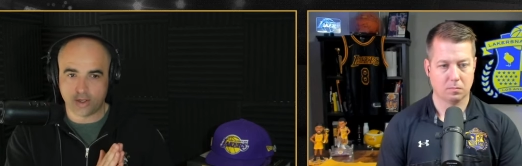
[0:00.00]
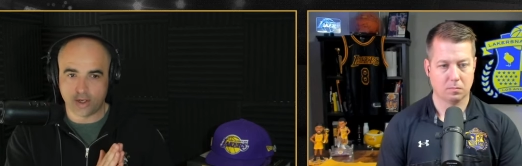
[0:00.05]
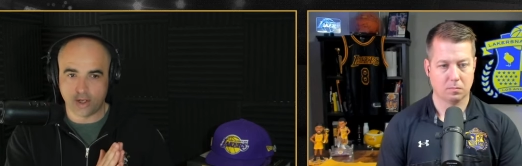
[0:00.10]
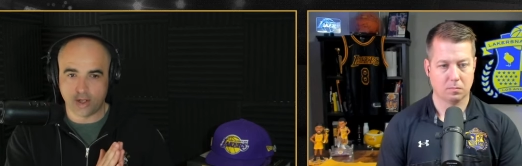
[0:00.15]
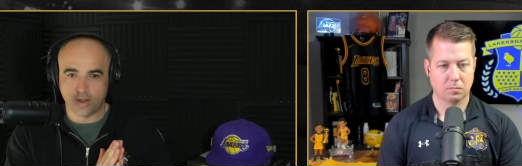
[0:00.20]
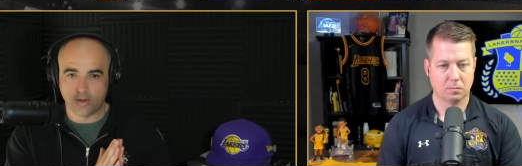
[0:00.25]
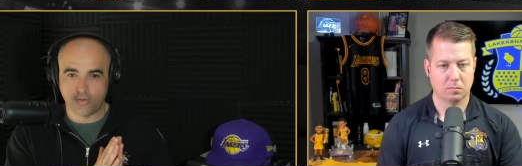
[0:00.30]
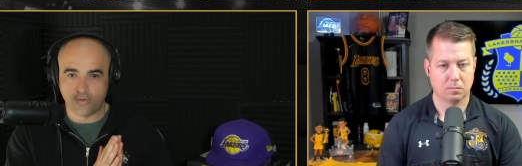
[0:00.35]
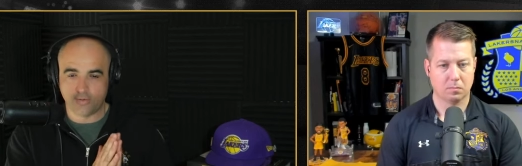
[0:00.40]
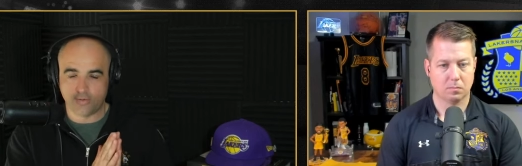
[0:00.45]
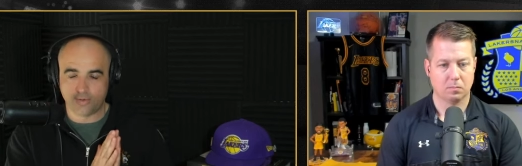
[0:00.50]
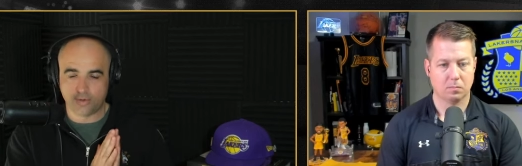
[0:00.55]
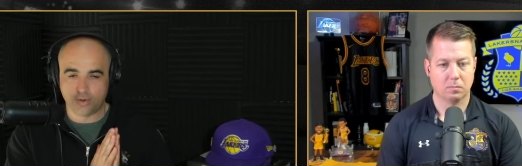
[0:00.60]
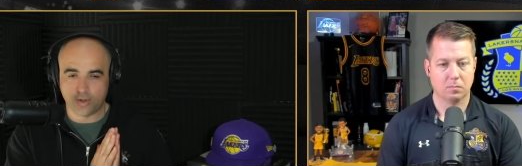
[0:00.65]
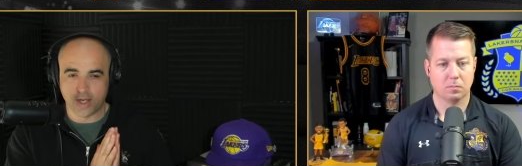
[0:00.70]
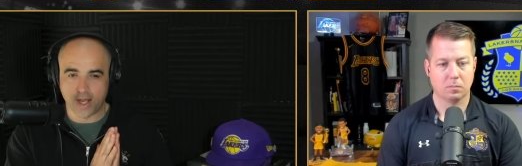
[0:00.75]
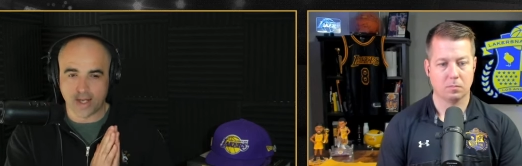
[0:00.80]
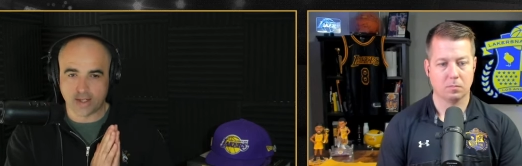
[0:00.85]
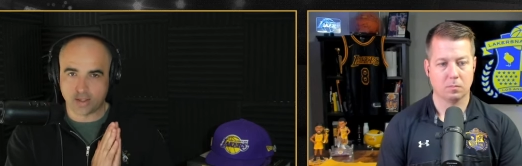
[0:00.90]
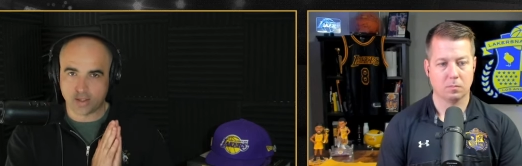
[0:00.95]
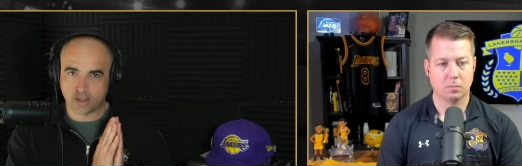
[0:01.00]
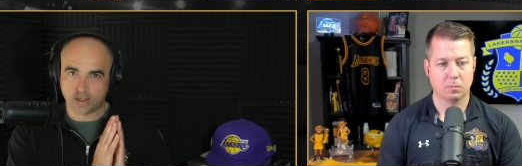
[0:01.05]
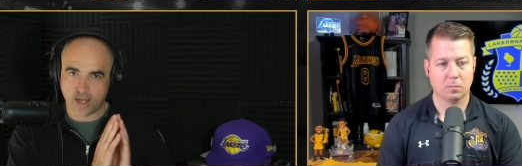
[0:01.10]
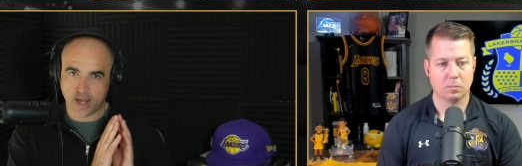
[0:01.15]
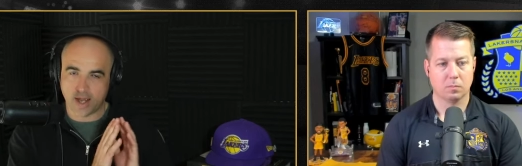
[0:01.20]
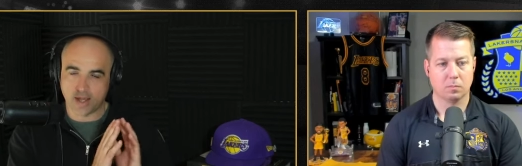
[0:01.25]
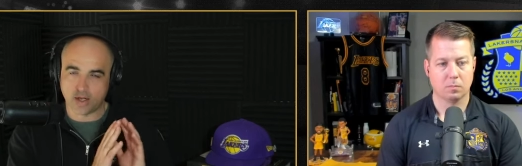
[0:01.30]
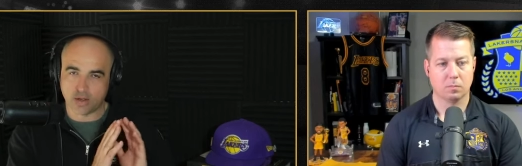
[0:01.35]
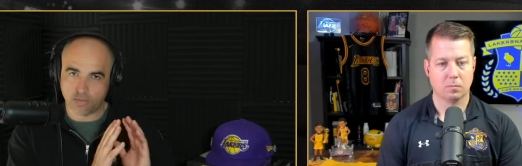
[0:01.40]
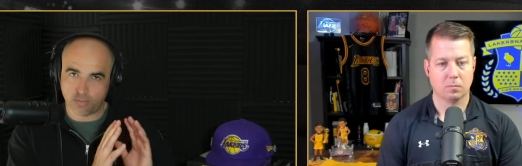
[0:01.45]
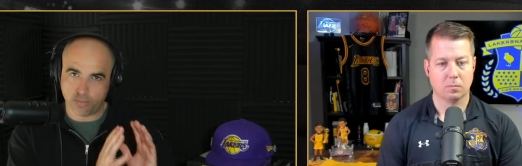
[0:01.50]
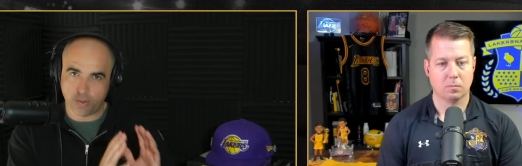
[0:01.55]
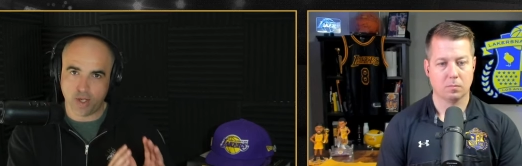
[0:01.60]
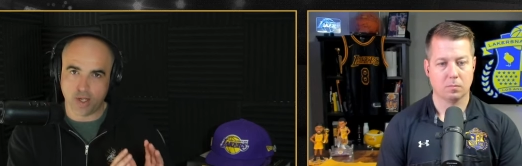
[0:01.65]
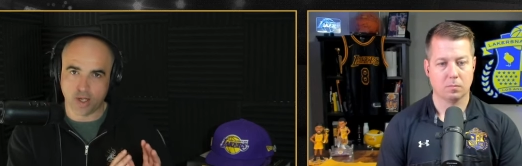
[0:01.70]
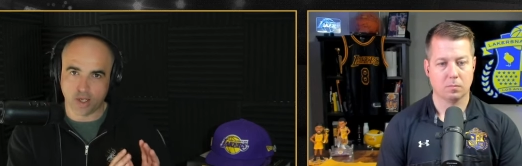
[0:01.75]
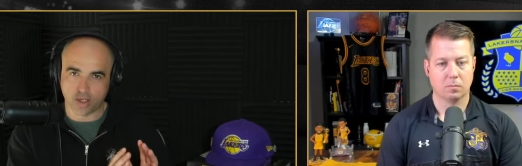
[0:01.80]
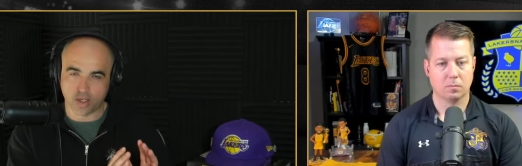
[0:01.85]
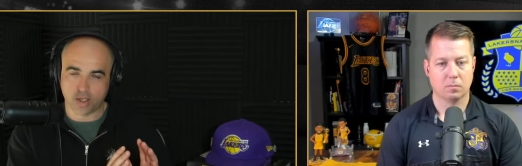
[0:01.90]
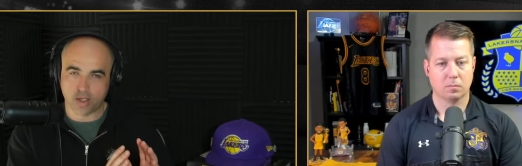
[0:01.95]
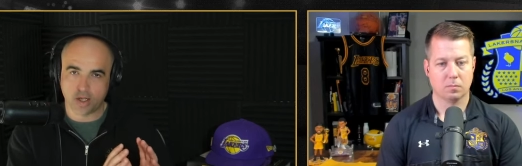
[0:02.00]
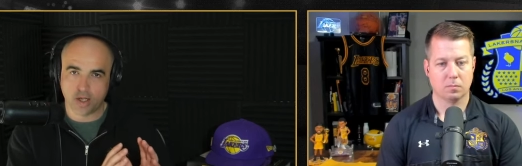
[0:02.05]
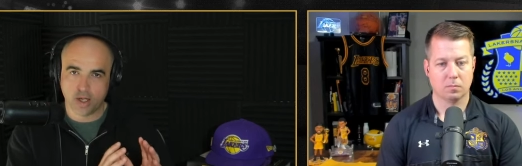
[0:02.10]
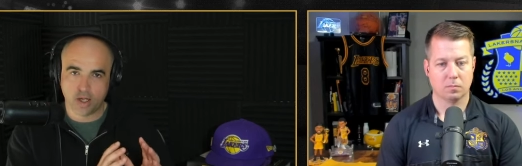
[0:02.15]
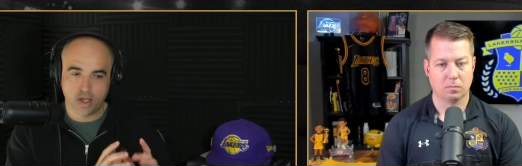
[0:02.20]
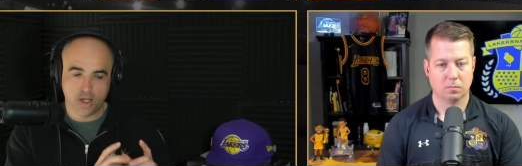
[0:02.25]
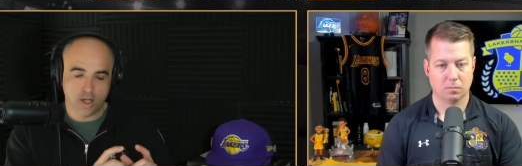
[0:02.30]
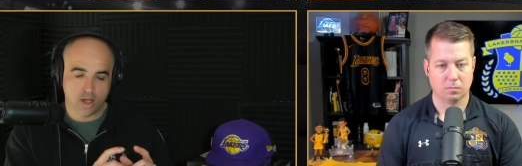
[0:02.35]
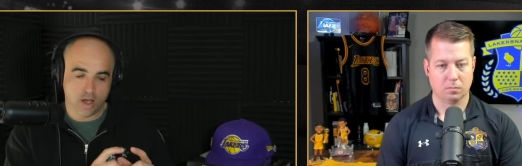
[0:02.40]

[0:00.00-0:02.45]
Speaker 1: if you got to kind of pick mm-hmm.